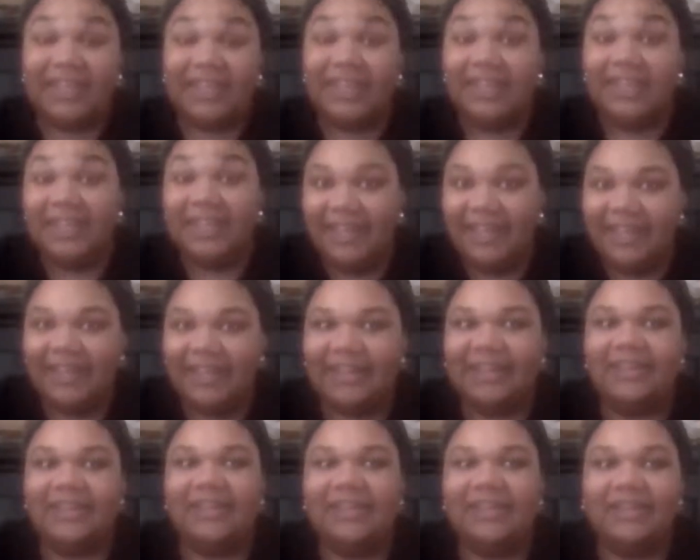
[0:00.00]

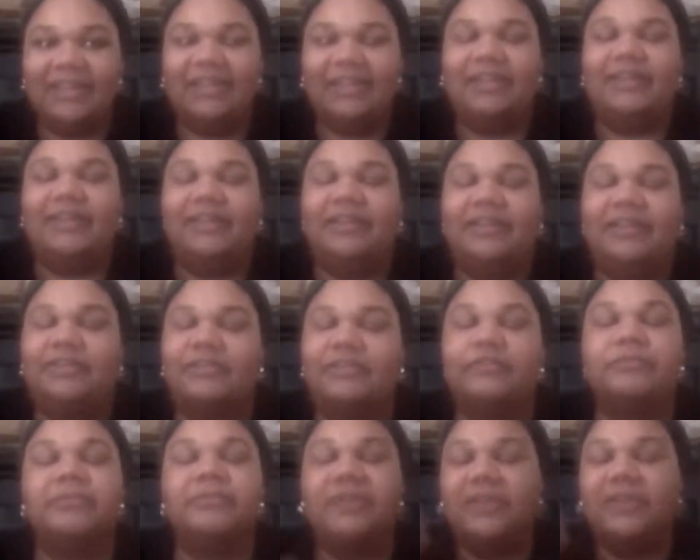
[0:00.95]
yeah,
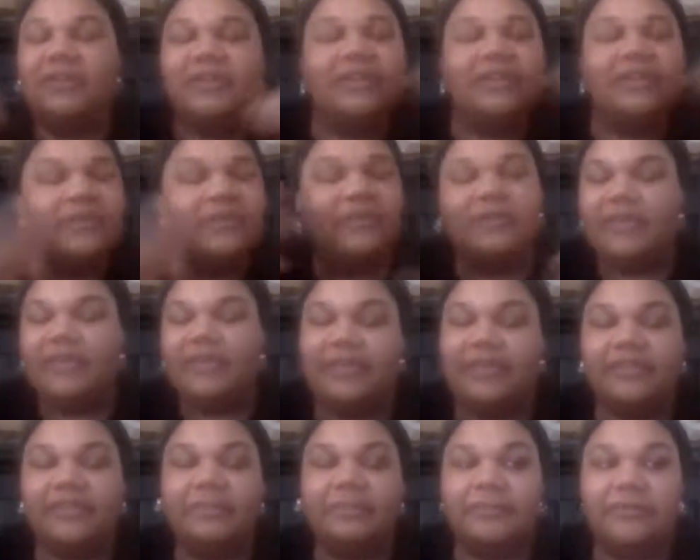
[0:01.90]
small little
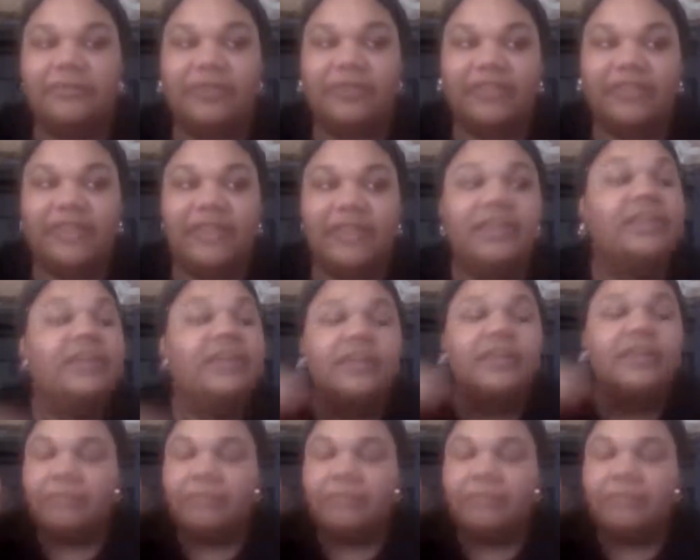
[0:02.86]
catch up sort of thing.